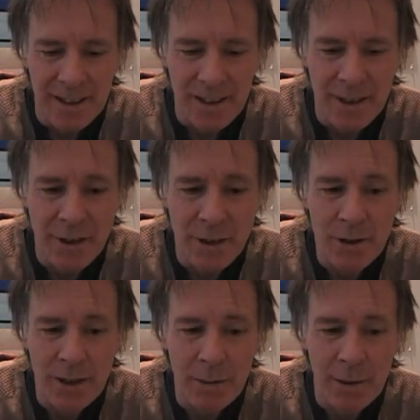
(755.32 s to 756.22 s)
And
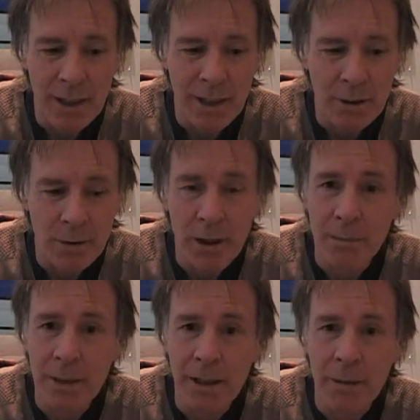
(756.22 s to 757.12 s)
usually when I go
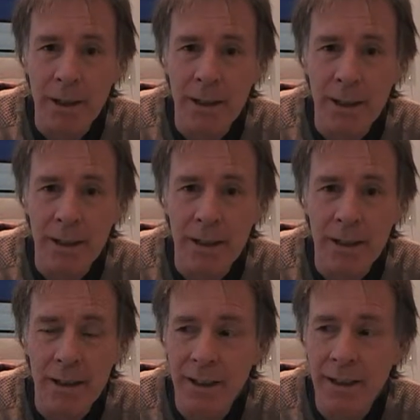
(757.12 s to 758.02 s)
shopping with her
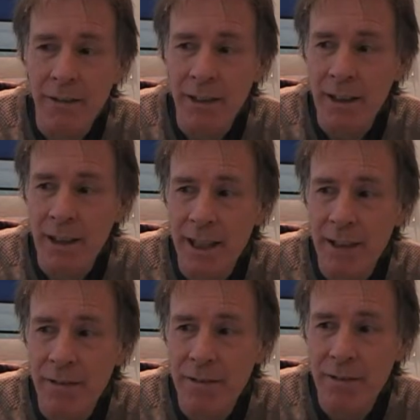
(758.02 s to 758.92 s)
in real
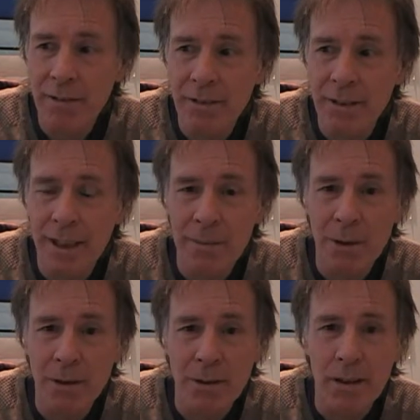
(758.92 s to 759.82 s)
life, time
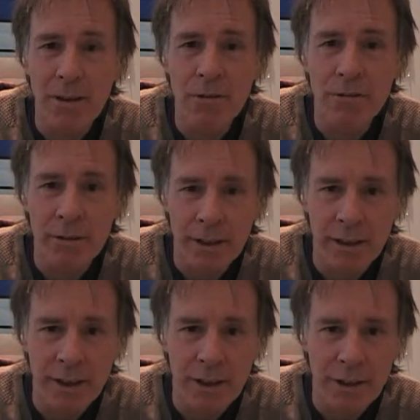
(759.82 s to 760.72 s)
goes
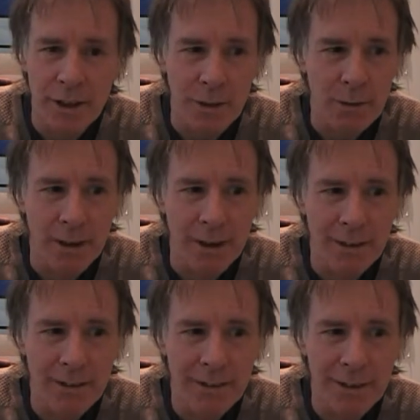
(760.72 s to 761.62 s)
really slowly.
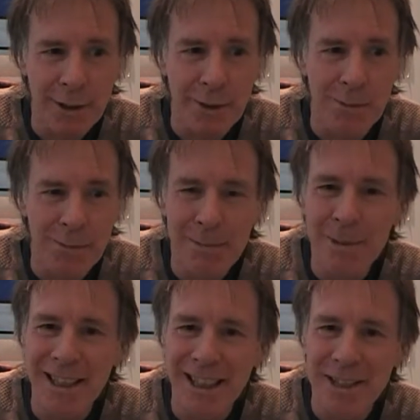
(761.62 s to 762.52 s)
So maybe
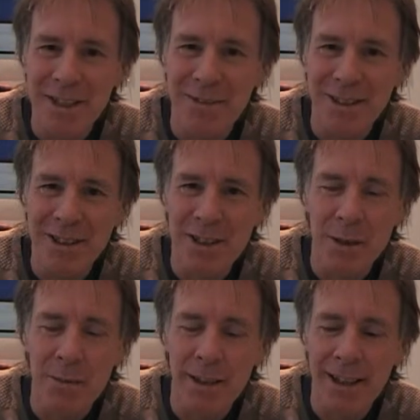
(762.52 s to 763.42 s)
it has something to
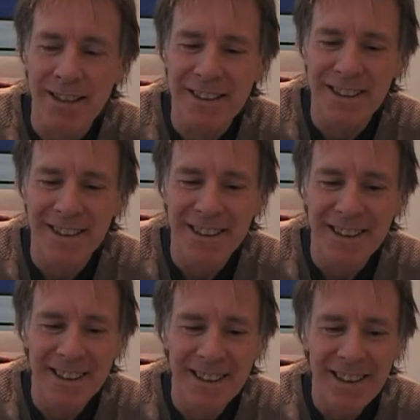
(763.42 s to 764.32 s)
do with that.
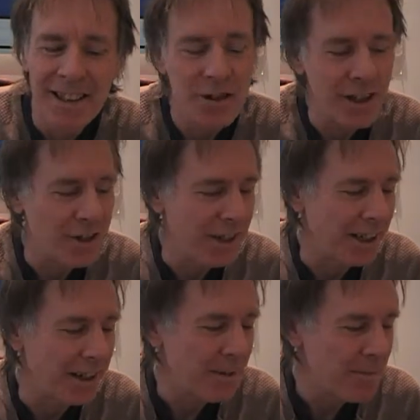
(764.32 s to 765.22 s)
Interesting.
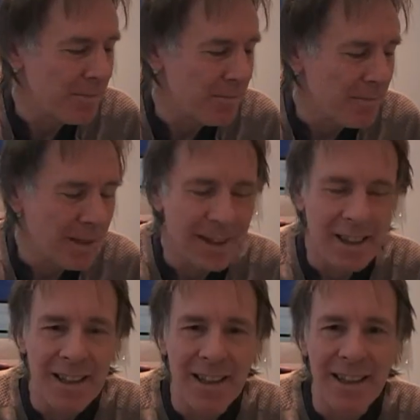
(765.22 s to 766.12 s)

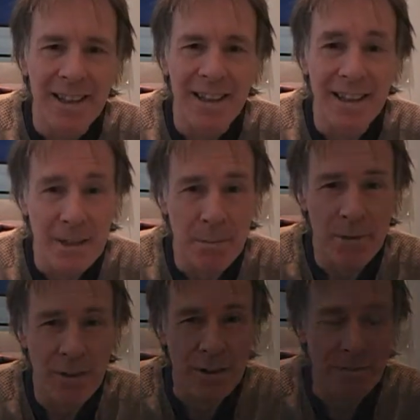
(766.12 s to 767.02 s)
Let's move on.